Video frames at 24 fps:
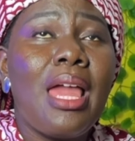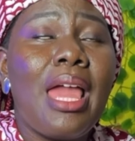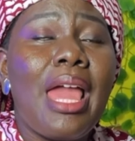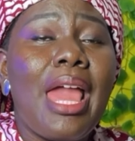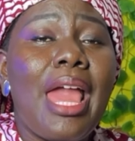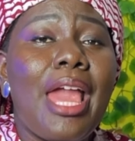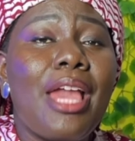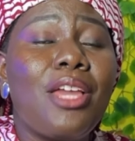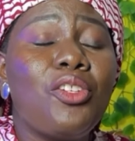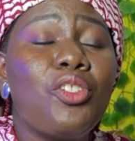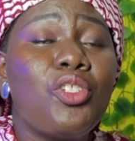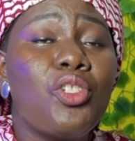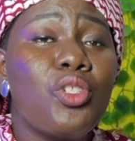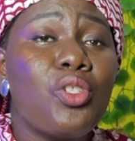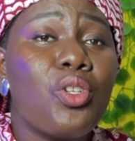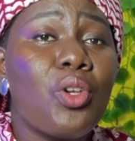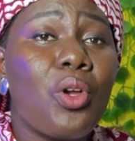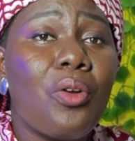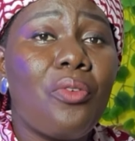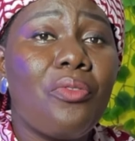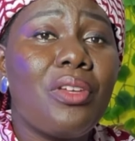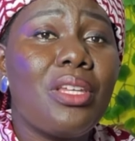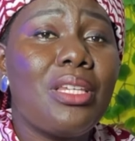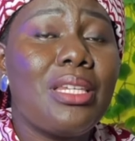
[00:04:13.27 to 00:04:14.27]

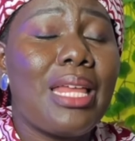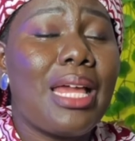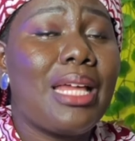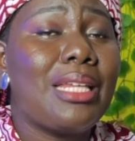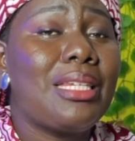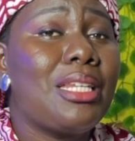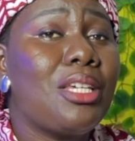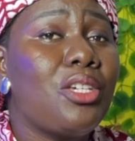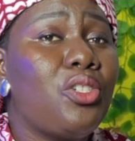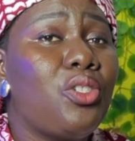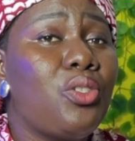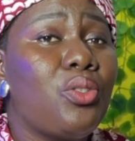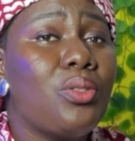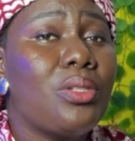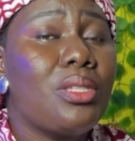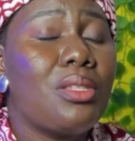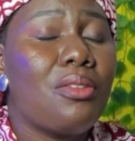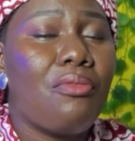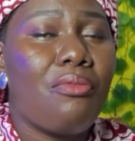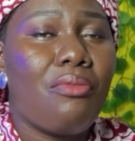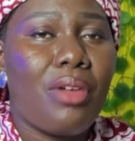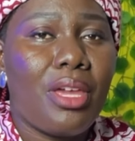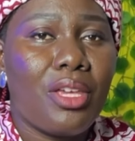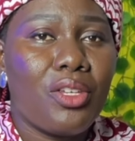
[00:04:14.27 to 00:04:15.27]
ensuring that they use the
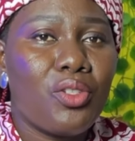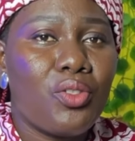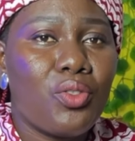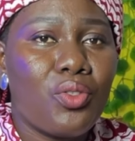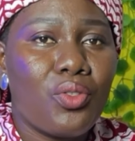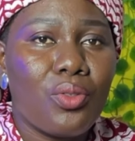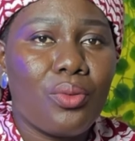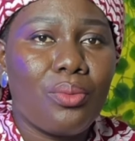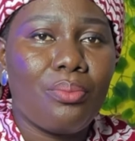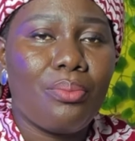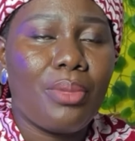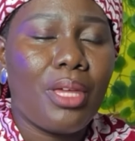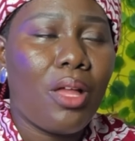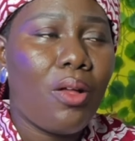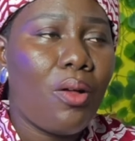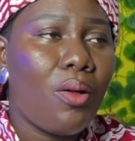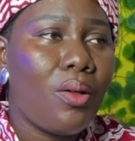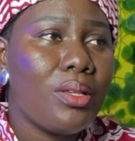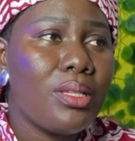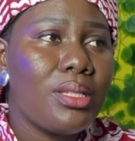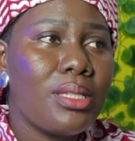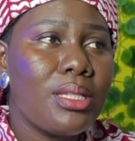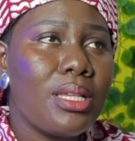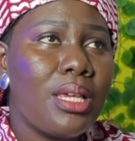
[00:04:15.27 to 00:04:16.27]
restroom,
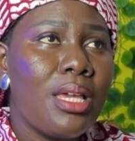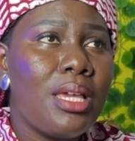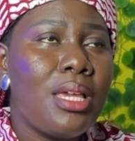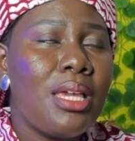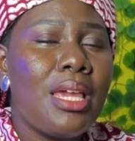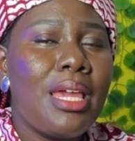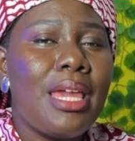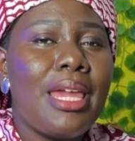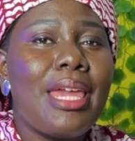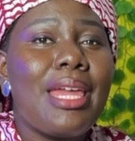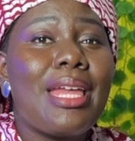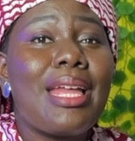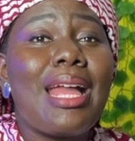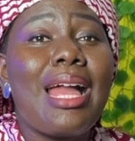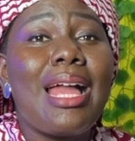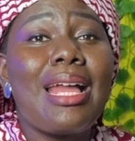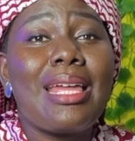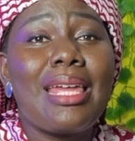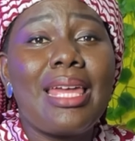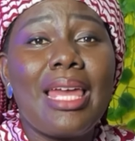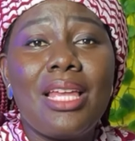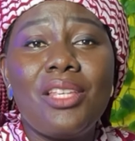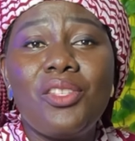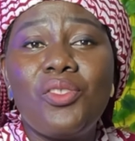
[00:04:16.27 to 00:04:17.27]
because it
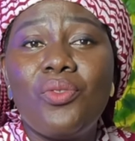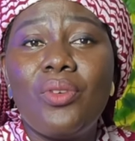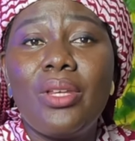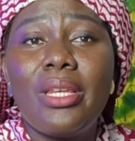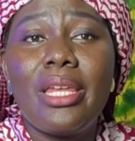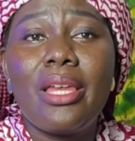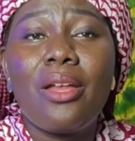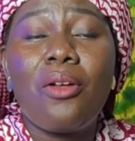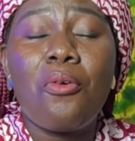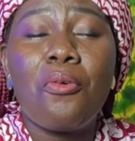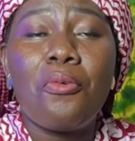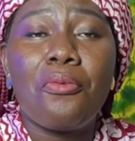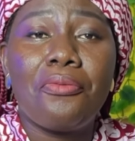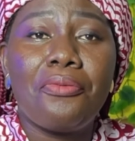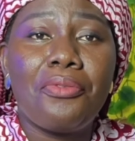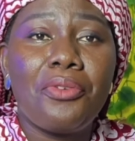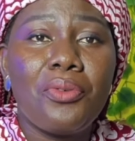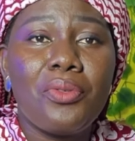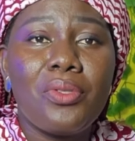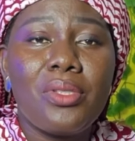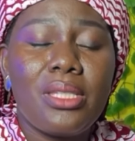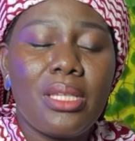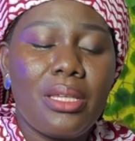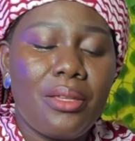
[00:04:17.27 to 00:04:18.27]
can get really
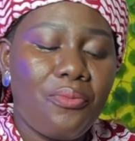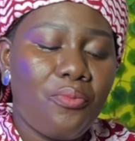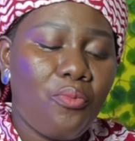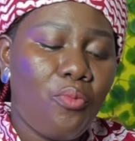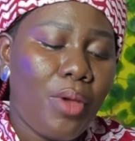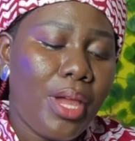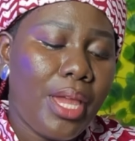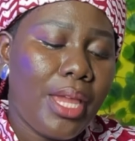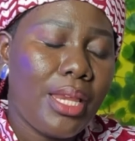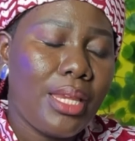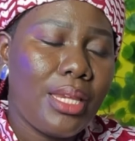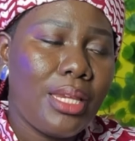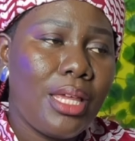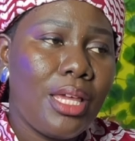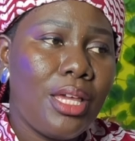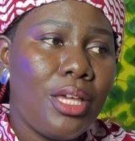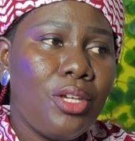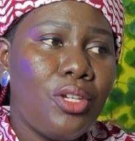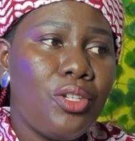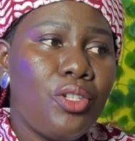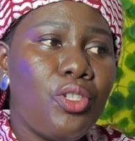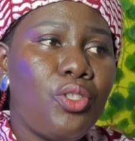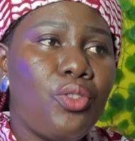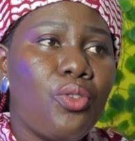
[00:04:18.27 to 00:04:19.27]
confusing when
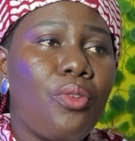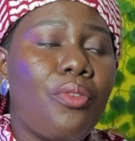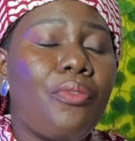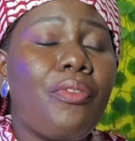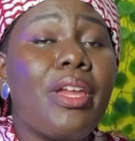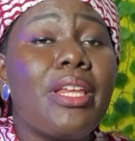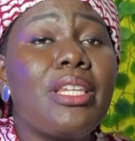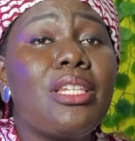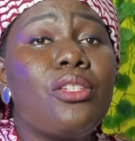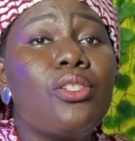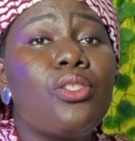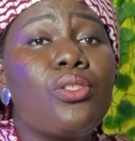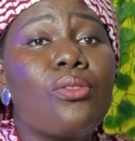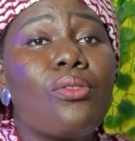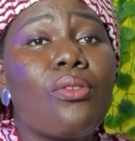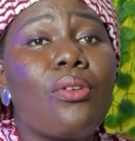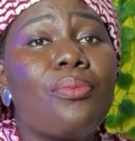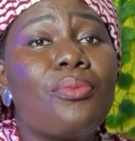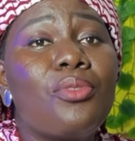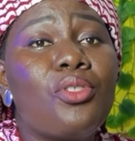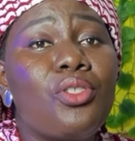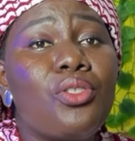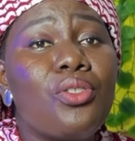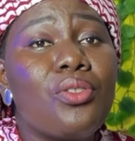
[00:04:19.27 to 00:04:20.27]
you already
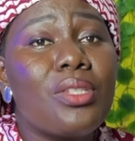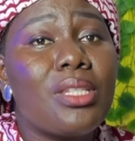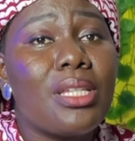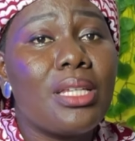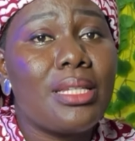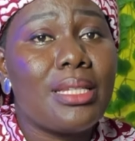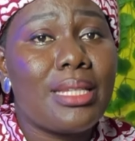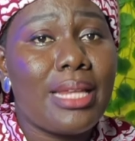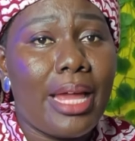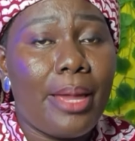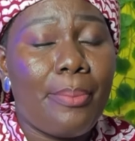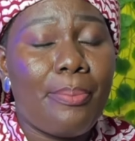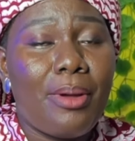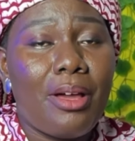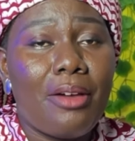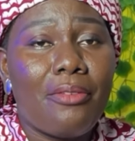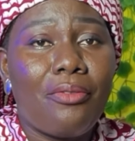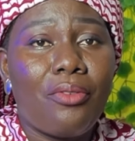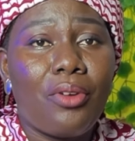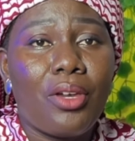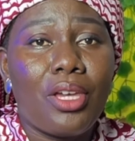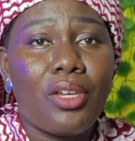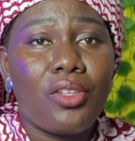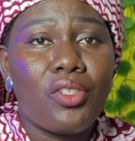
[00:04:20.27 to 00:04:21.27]
stopped using diaper
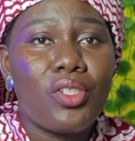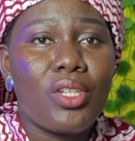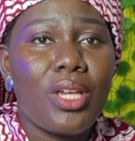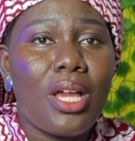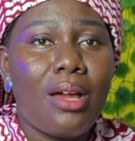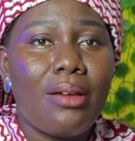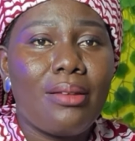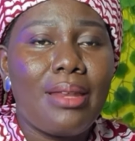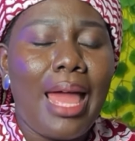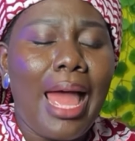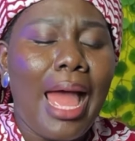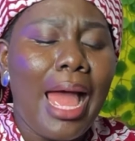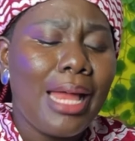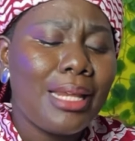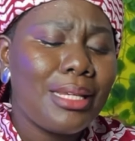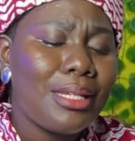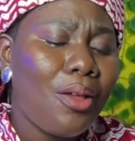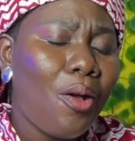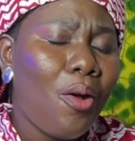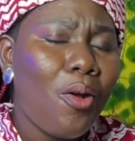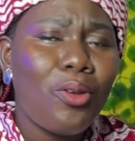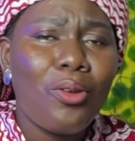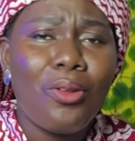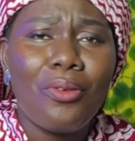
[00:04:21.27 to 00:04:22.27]
for a child
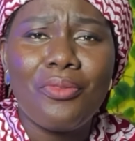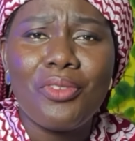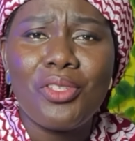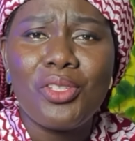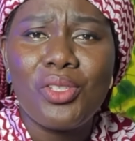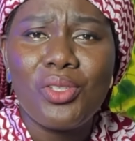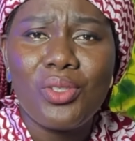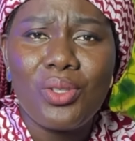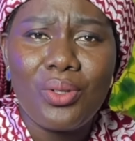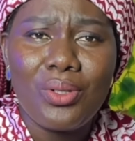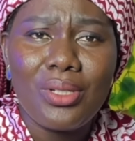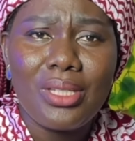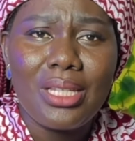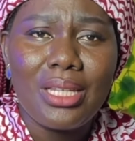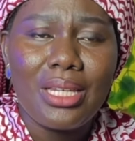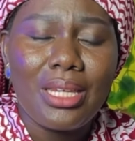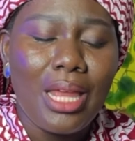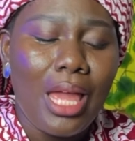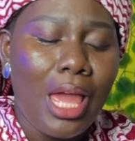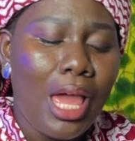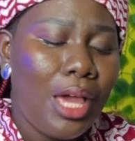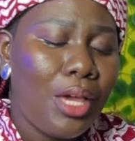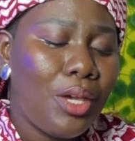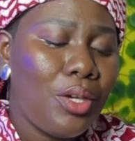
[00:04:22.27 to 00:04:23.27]
and all of a
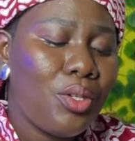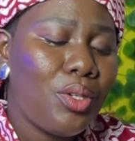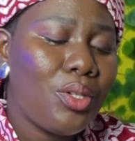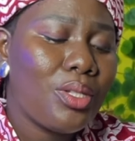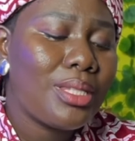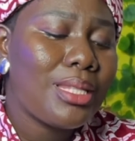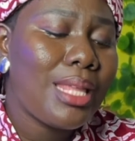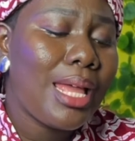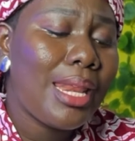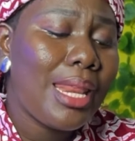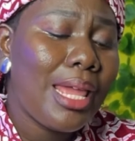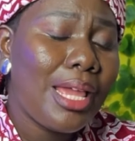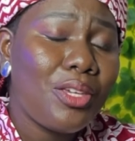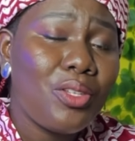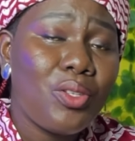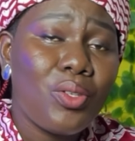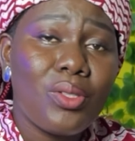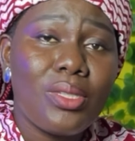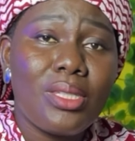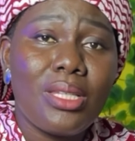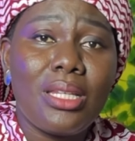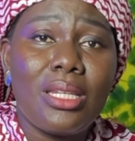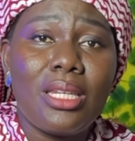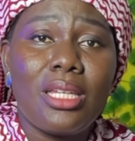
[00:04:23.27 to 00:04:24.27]
sudden you started
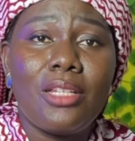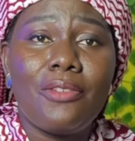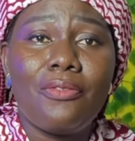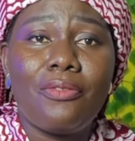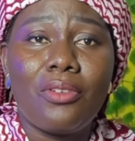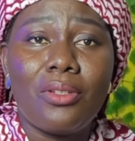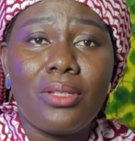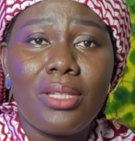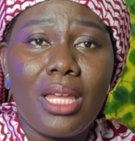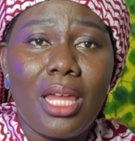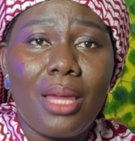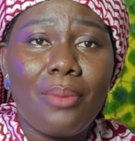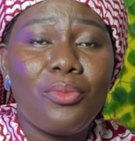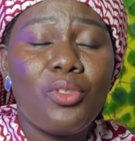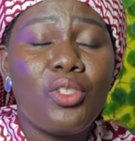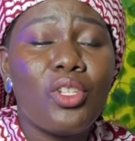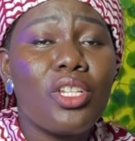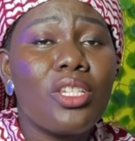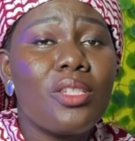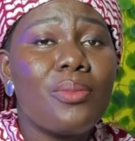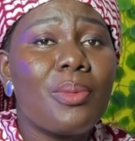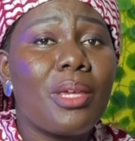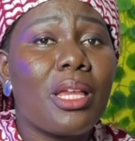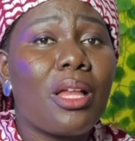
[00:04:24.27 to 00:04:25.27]
using it for them
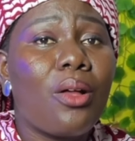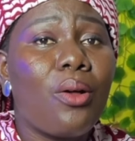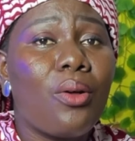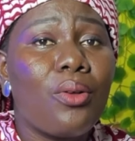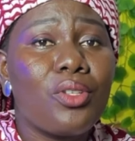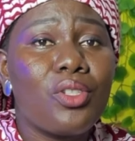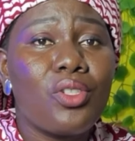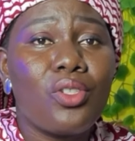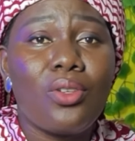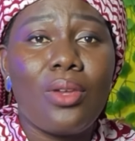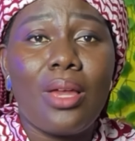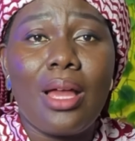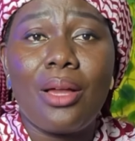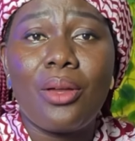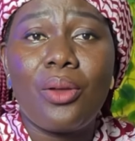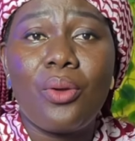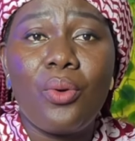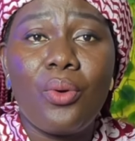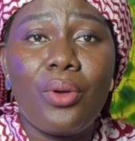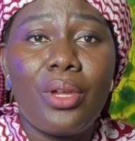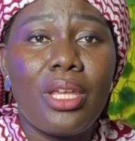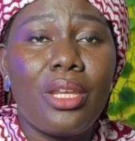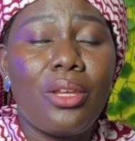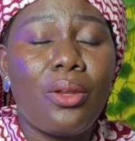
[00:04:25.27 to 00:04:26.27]
just because you are
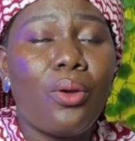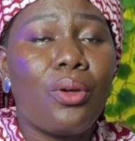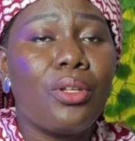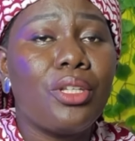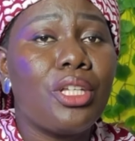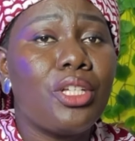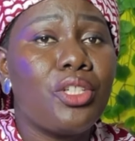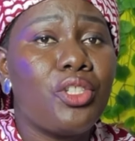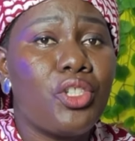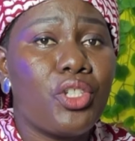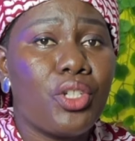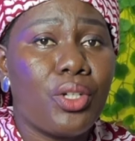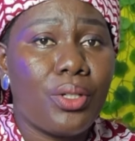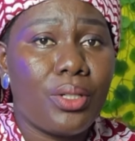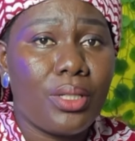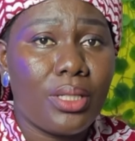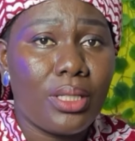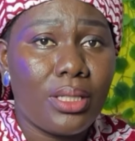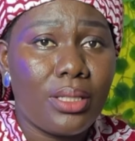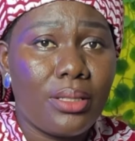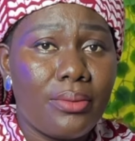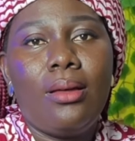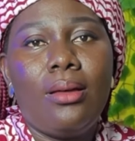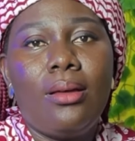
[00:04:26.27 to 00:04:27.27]
going on a
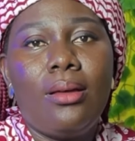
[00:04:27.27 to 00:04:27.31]
journey.